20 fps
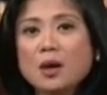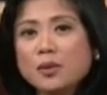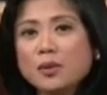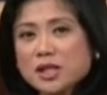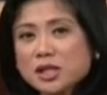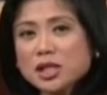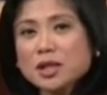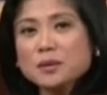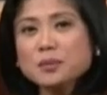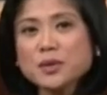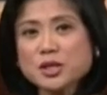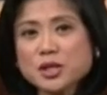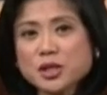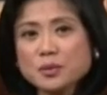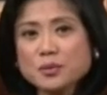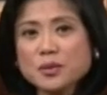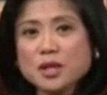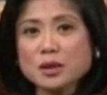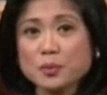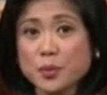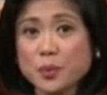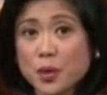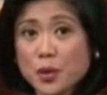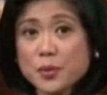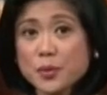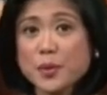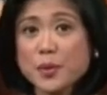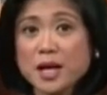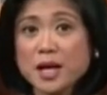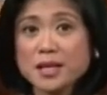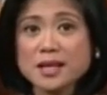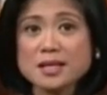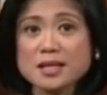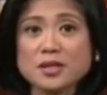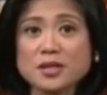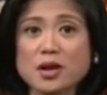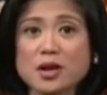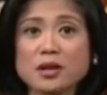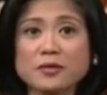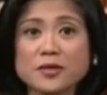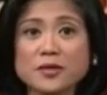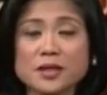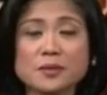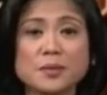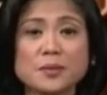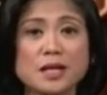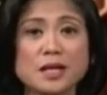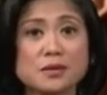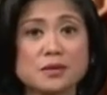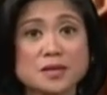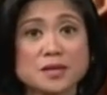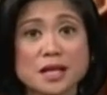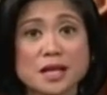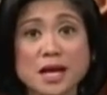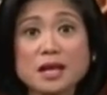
We shall presume that both parties are Filipinos